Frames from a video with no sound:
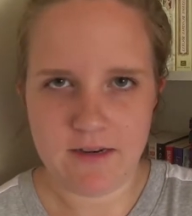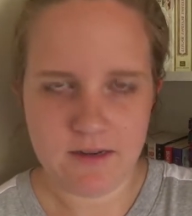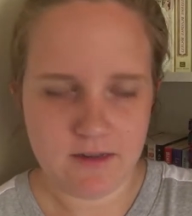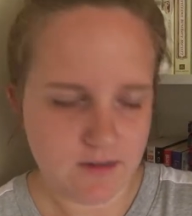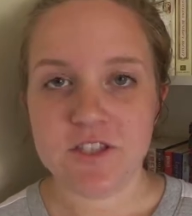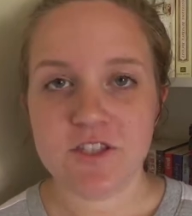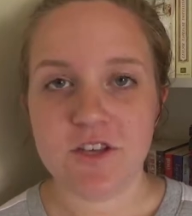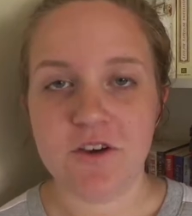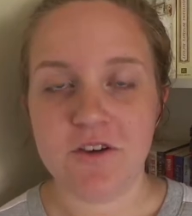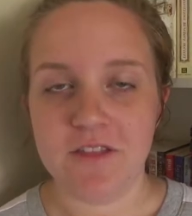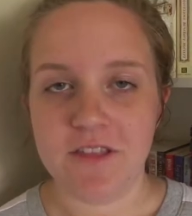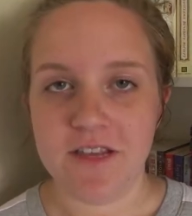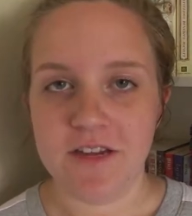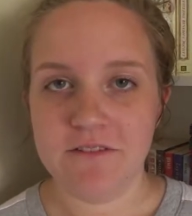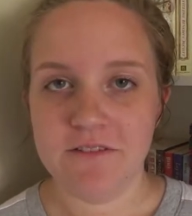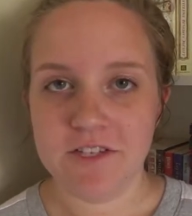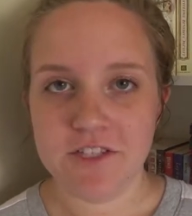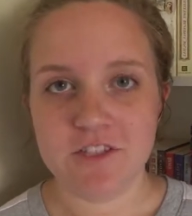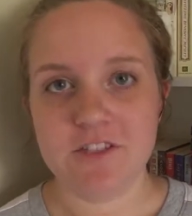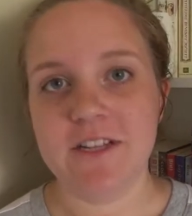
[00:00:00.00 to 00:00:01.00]
So the
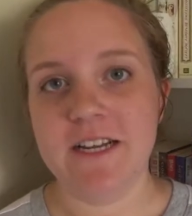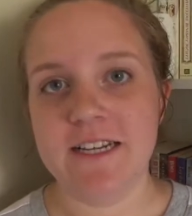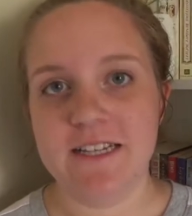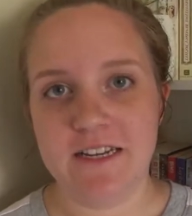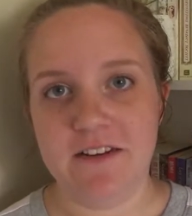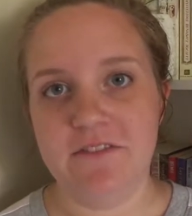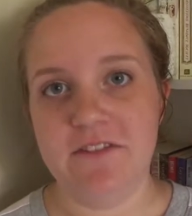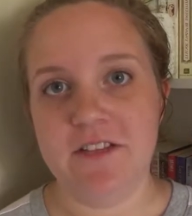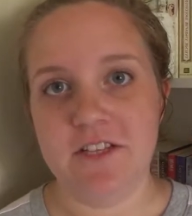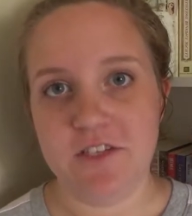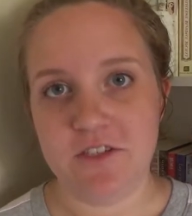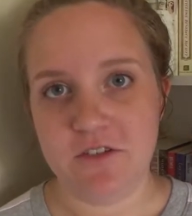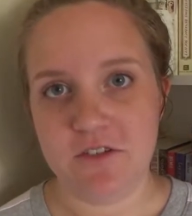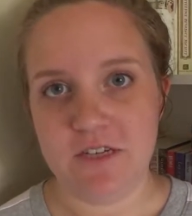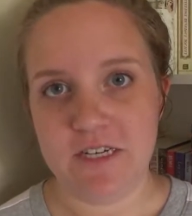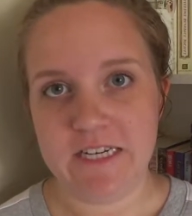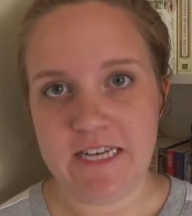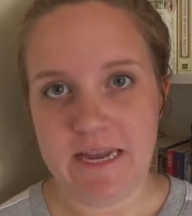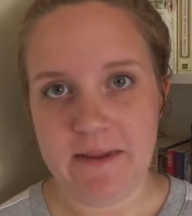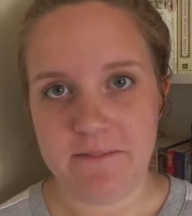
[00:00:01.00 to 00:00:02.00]
original idea for this
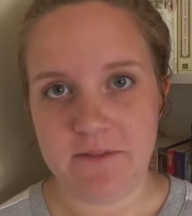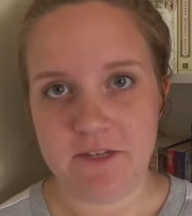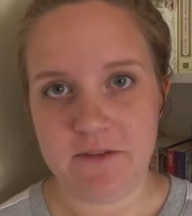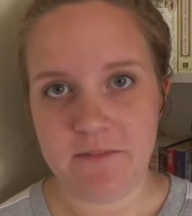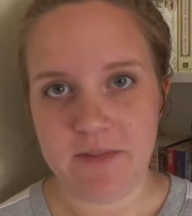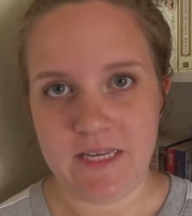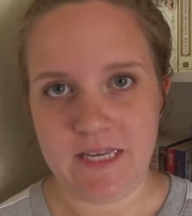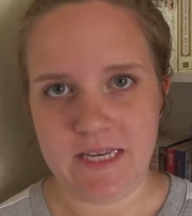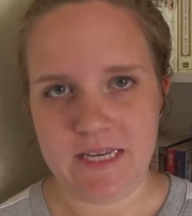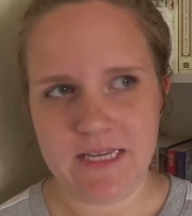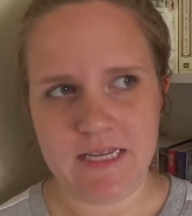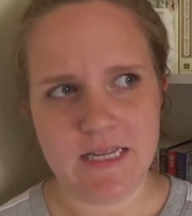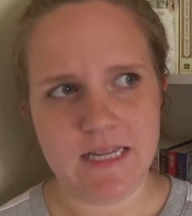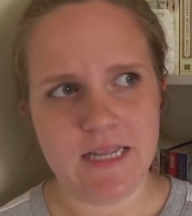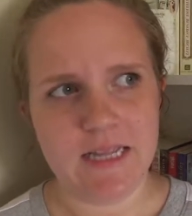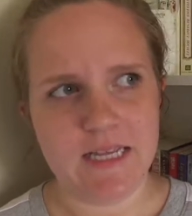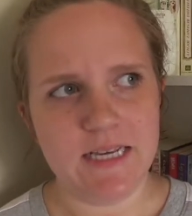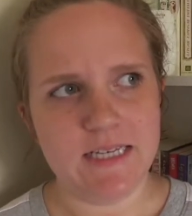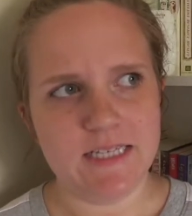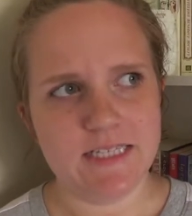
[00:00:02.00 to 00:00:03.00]
story came to me
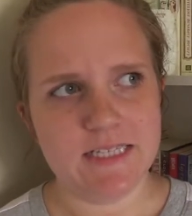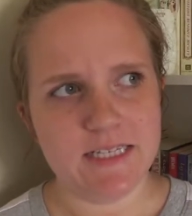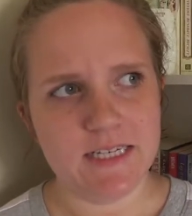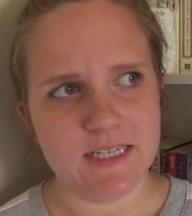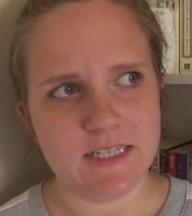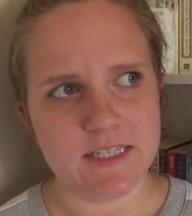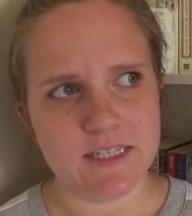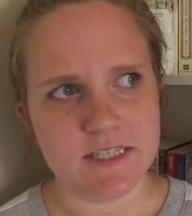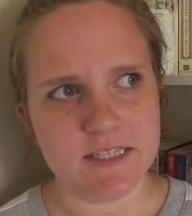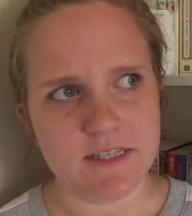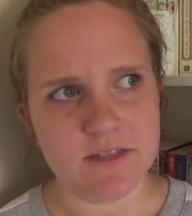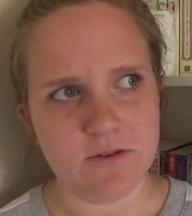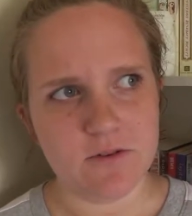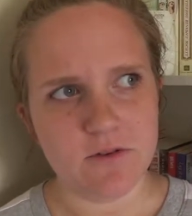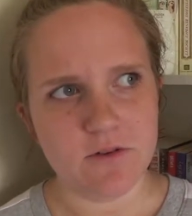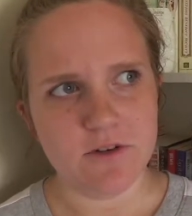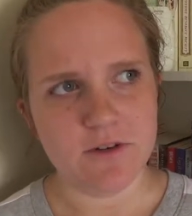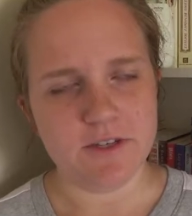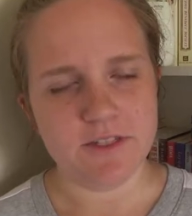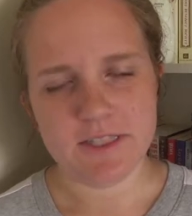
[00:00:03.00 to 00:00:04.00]
in the 6th
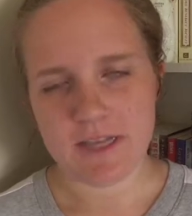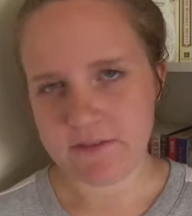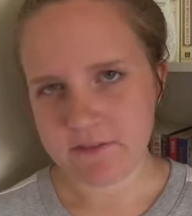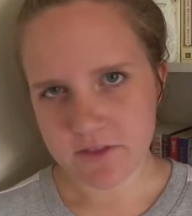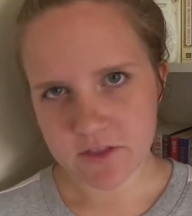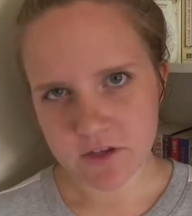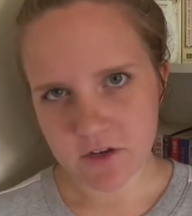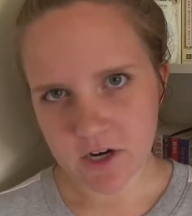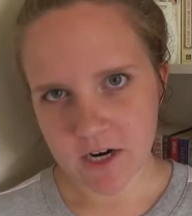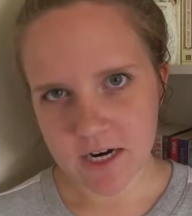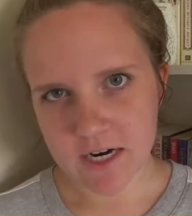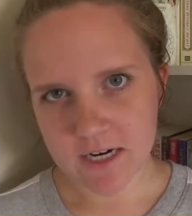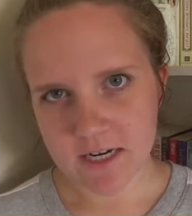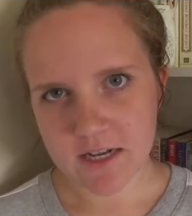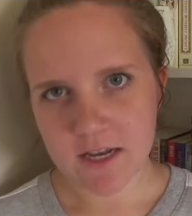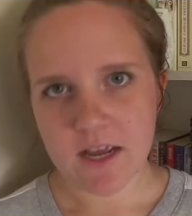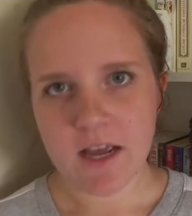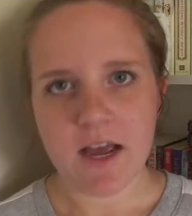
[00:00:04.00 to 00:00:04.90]
or 7th grade.